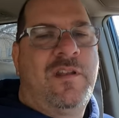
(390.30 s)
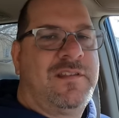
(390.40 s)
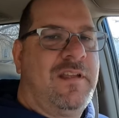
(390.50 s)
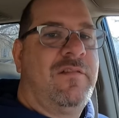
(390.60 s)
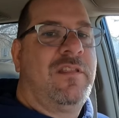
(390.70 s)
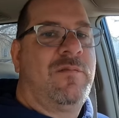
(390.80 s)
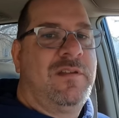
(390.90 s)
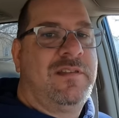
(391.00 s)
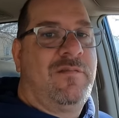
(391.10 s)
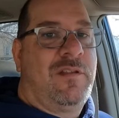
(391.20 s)

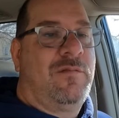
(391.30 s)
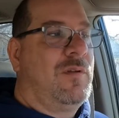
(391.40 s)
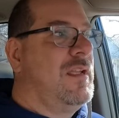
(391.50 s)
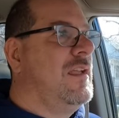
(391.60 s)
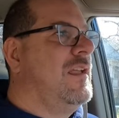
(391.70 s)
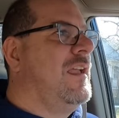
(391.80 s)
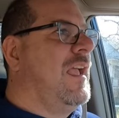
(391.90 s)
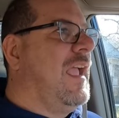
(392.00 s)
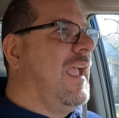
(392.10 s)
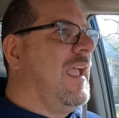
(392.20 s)
173.73
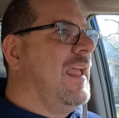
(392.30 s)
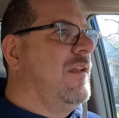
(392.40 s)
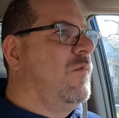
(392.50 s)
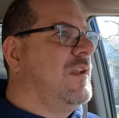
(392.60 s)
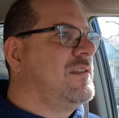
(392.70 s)
and